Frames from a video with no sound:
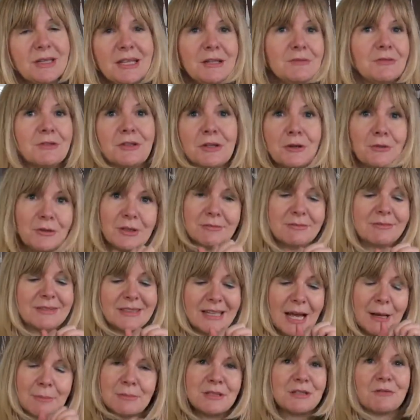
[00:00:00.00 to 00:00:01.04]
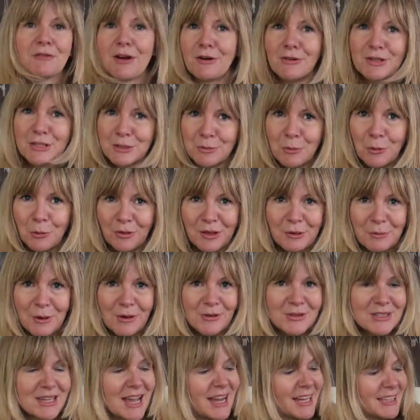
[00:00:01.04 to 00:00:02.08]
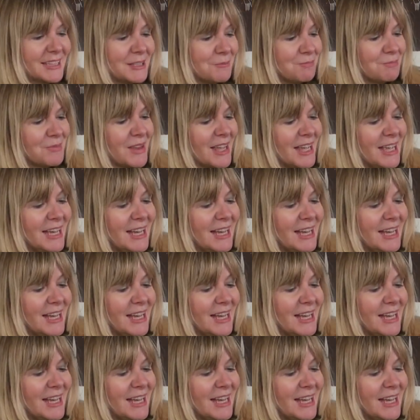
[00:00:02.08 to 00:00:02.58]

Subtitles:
even though the caps are very small, they won't take them,